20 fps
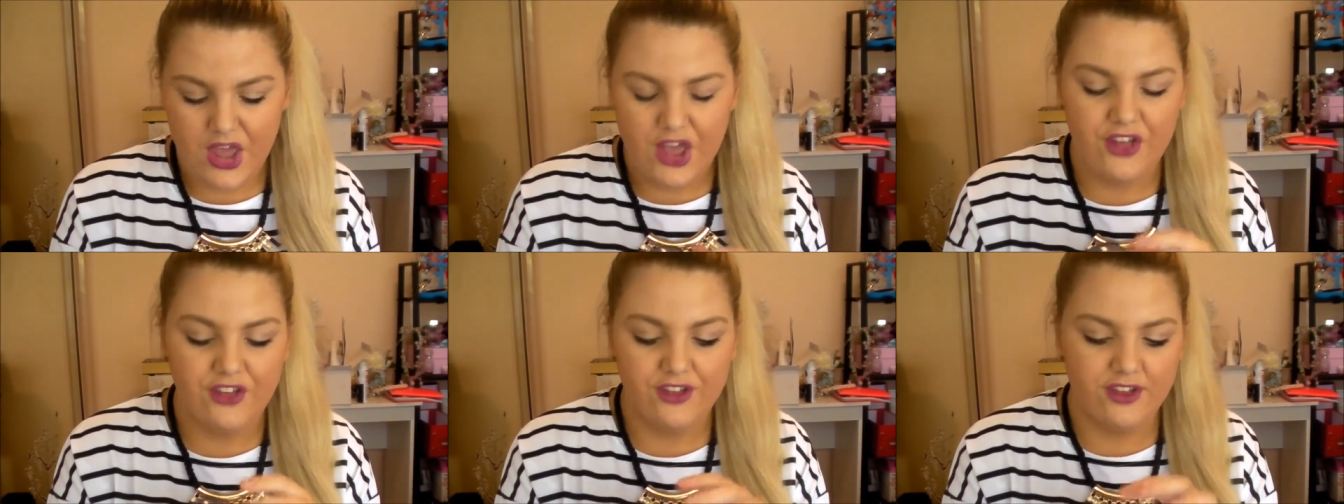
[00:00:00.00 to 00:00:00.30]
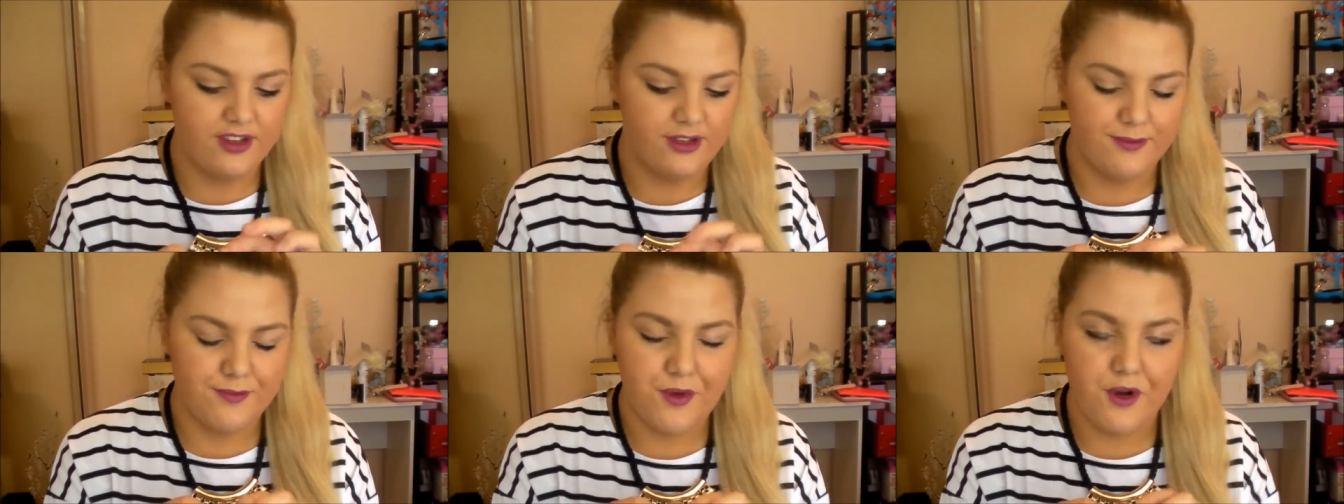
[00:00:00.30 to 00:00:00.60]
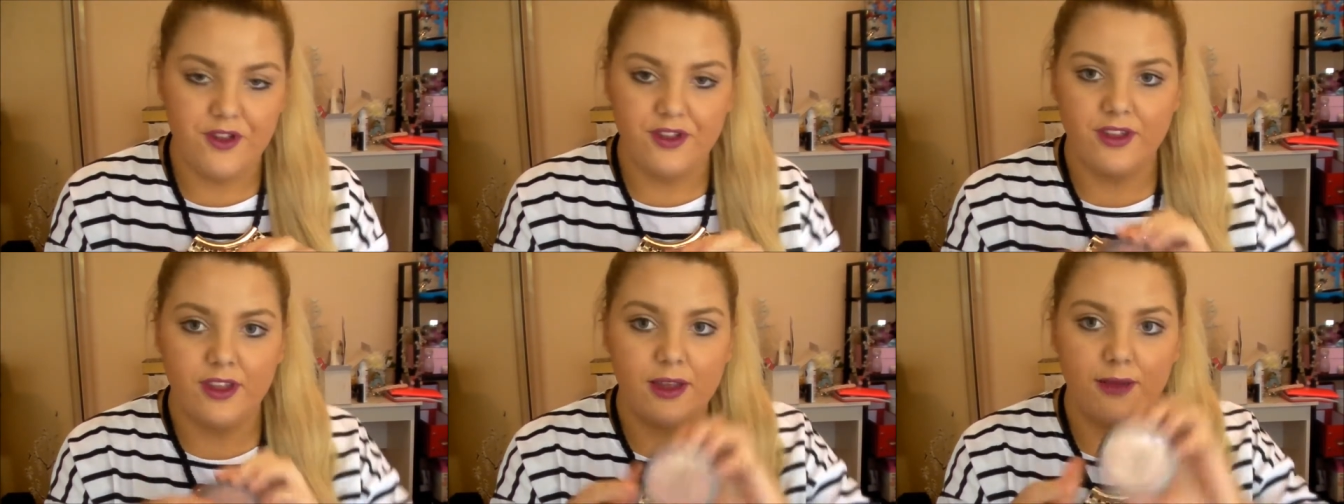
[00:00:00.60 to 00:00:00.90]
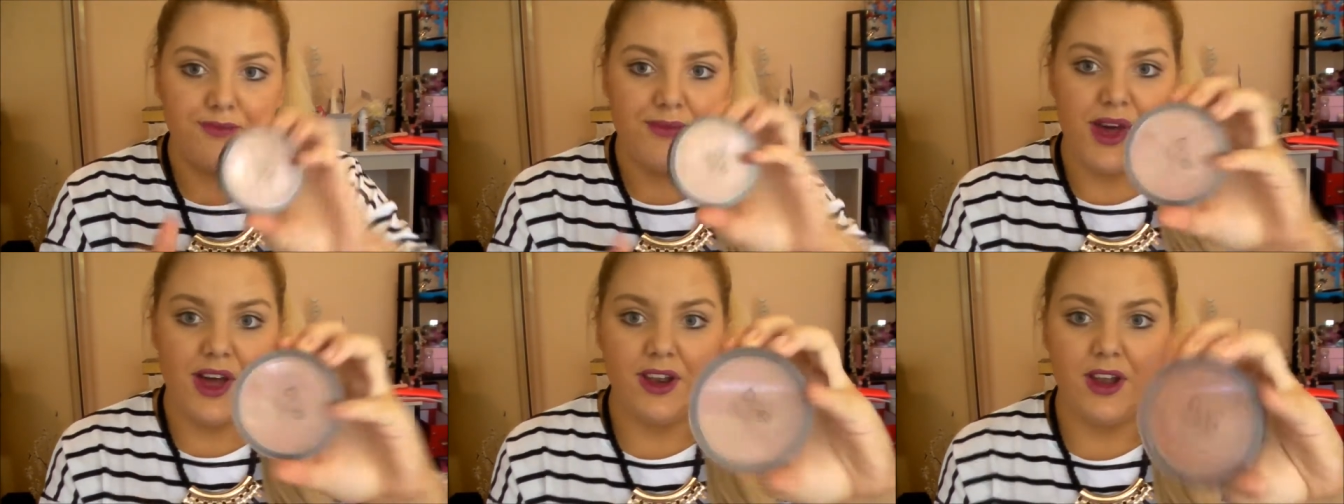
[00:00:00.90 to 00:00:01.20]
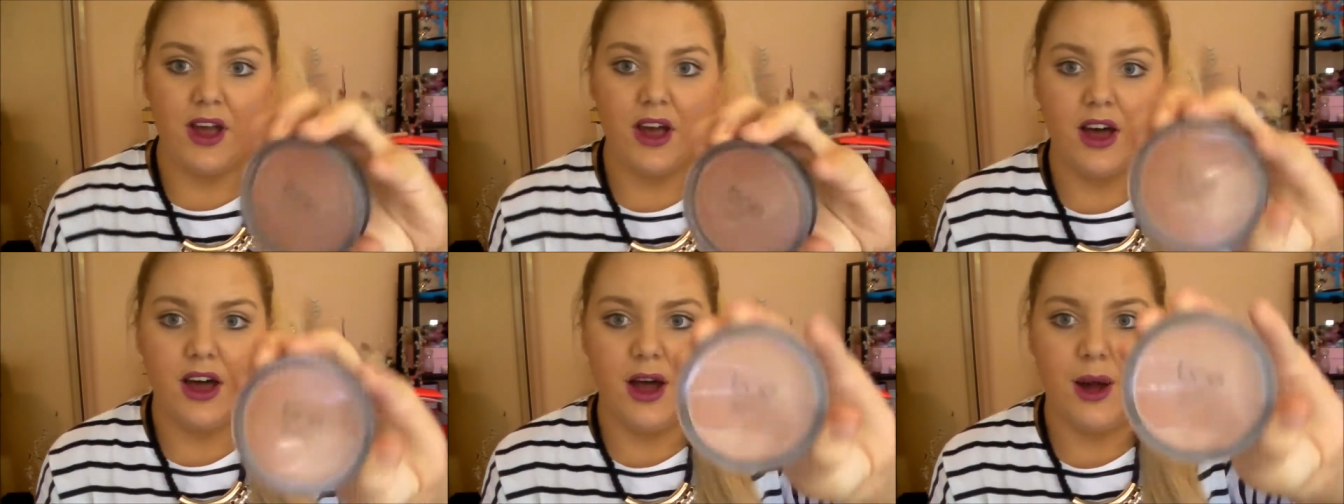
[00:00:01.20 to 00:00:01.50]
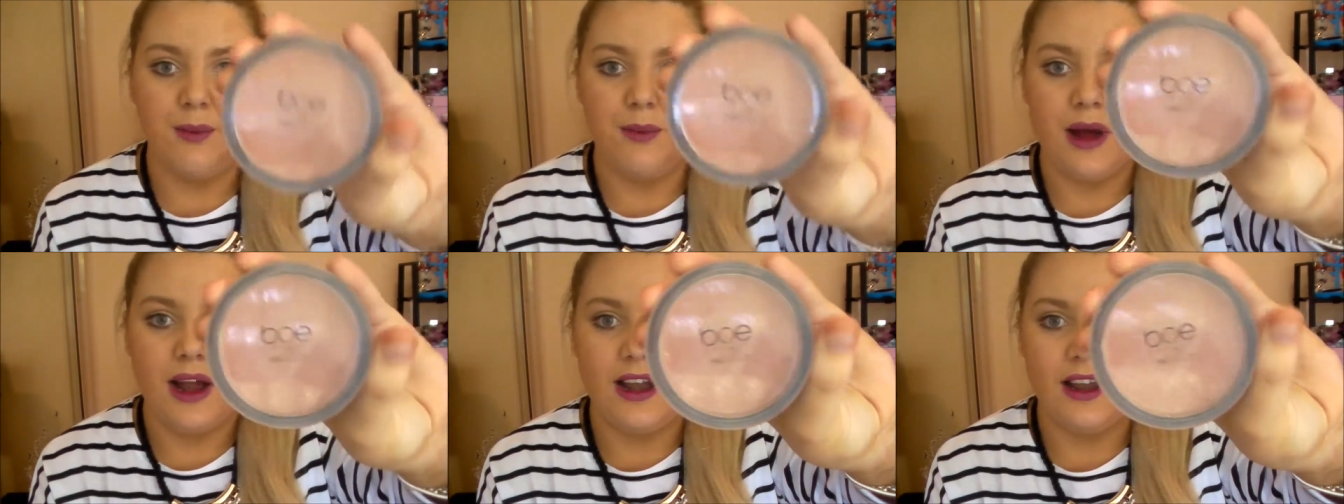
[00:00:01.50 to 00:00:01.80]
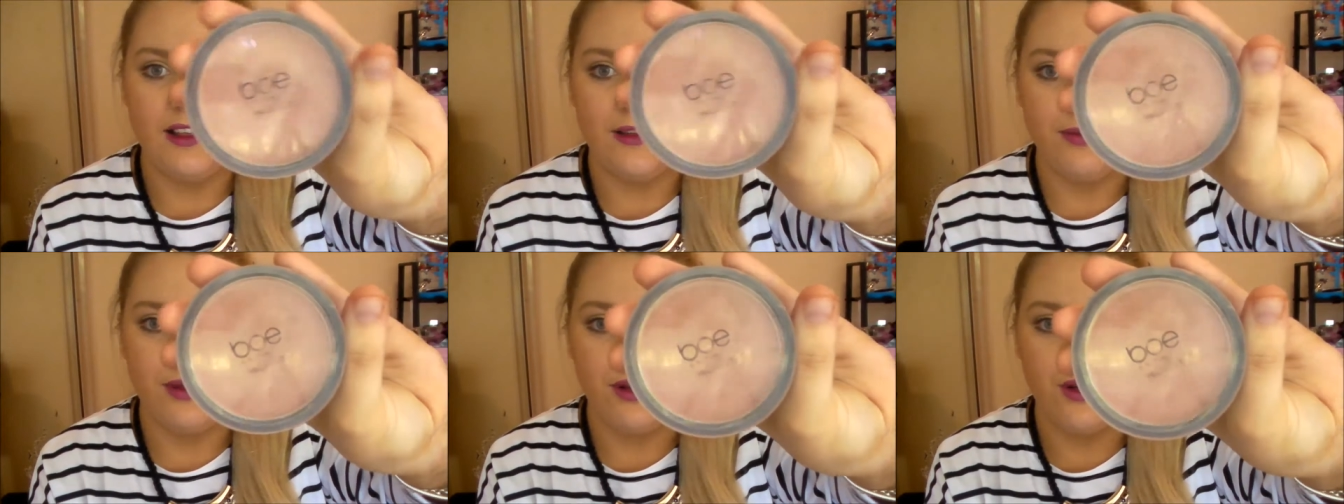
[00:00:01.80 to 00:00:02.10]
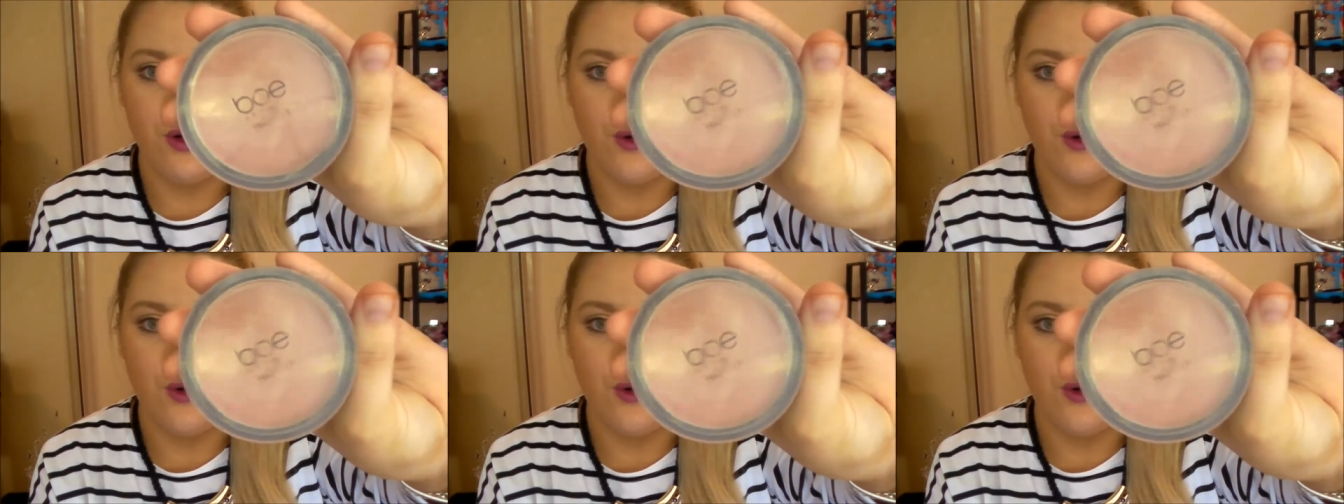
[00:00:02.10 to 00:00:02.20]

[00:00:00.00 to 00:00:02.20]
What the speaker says: It's just bronzing powder. Mine has been